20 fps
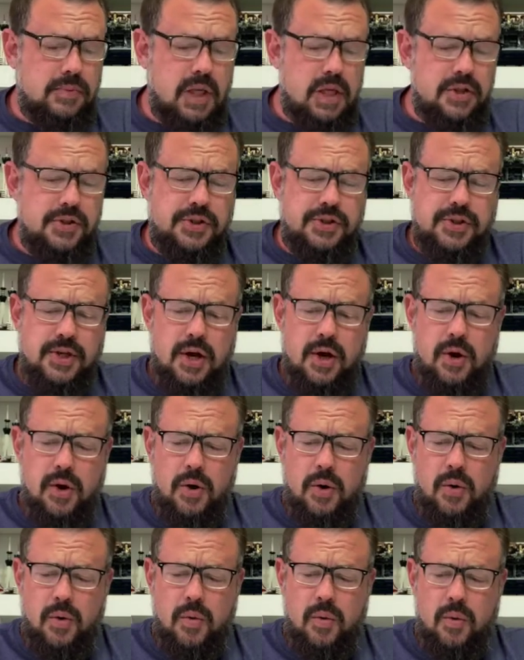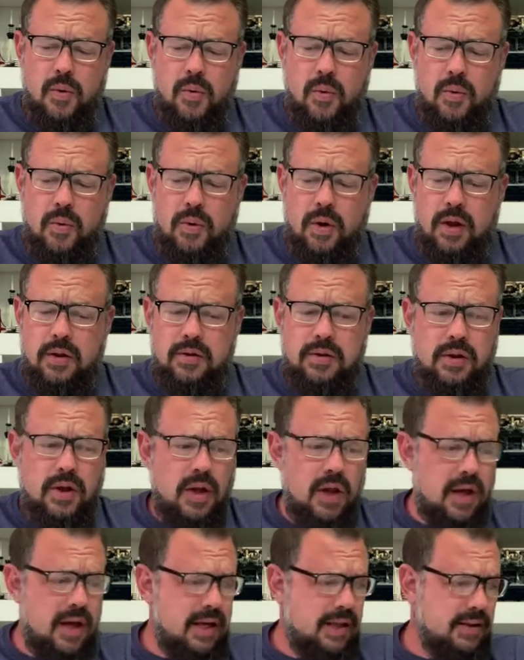So a
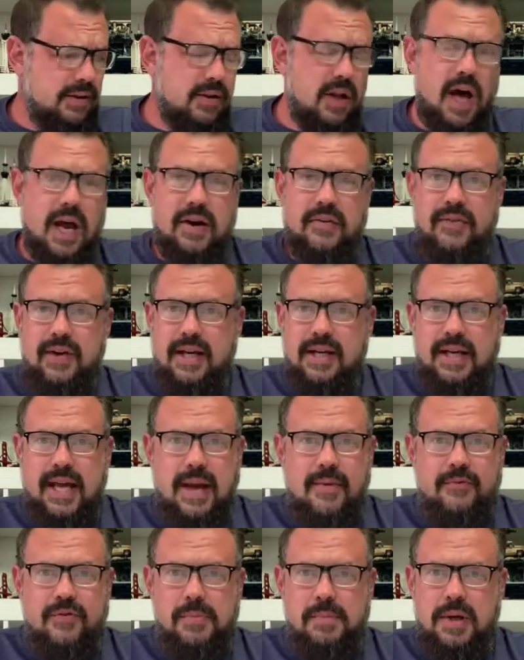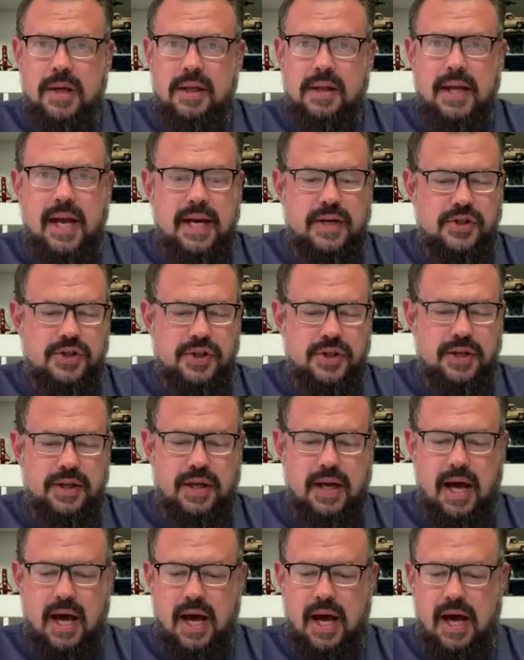lot of it came from
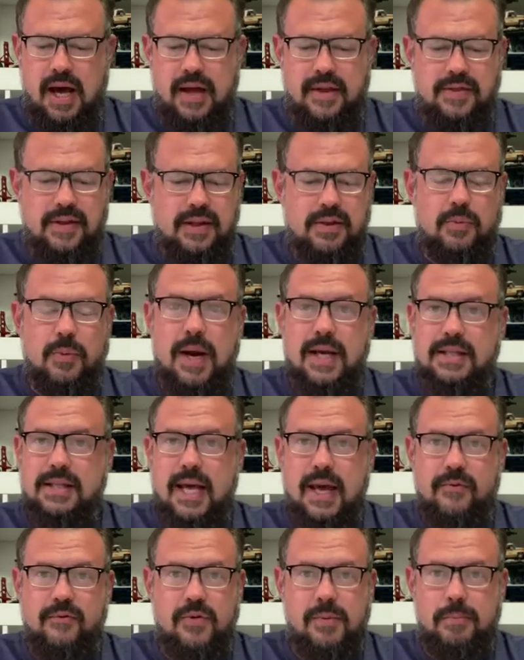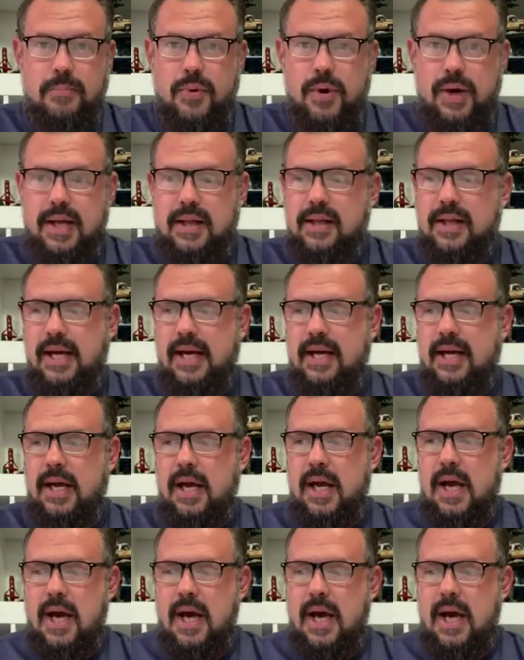collection, and then the rest came from Bricklink.